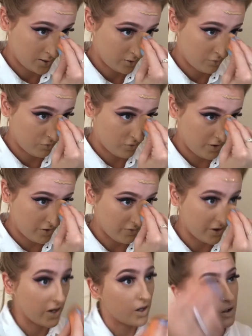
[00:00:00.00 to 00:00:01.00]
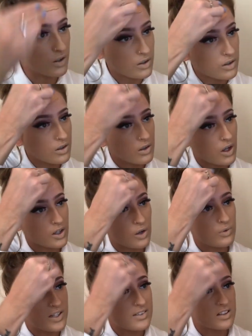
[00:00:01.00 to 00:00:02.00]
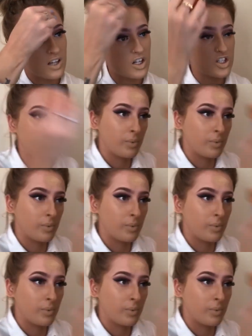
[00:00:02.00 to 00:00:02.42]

very, very good. I don't need to touch up